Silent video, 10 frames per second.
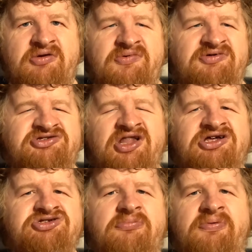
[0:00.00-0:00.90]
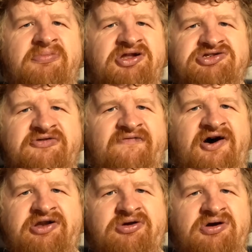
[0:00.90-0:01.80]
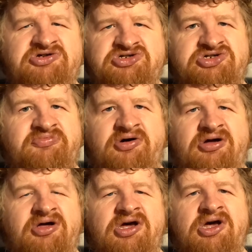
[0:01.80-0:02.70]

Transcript: We missed the last couple of minutes of fan questions, but